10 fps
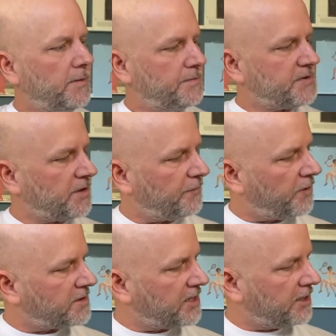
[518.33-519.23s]
So the
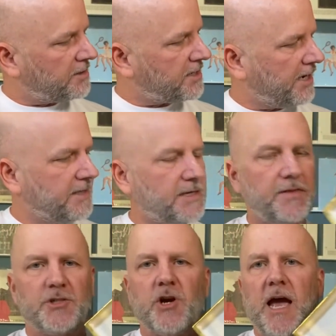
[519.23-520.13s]
first thing you see, it's got
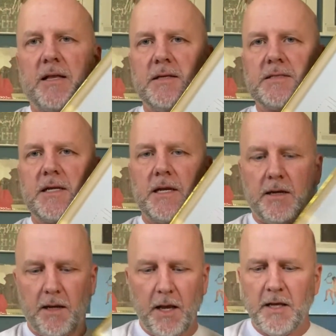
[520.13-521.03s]
the track listing.
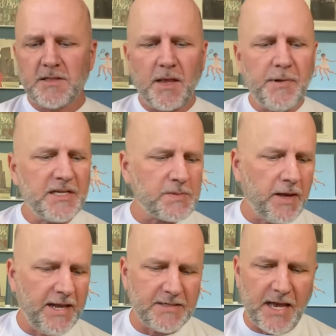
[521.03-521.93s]
So let me
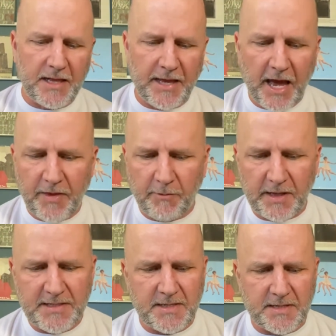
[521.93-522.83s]
explain exactly how they
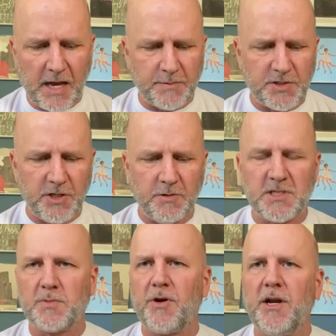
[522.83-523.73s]
released this album too, which
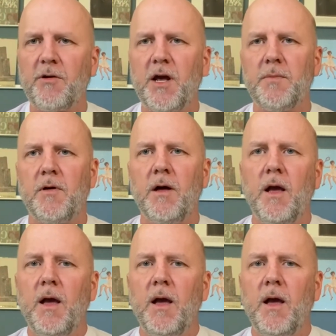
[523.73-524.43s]
is pretty incredible.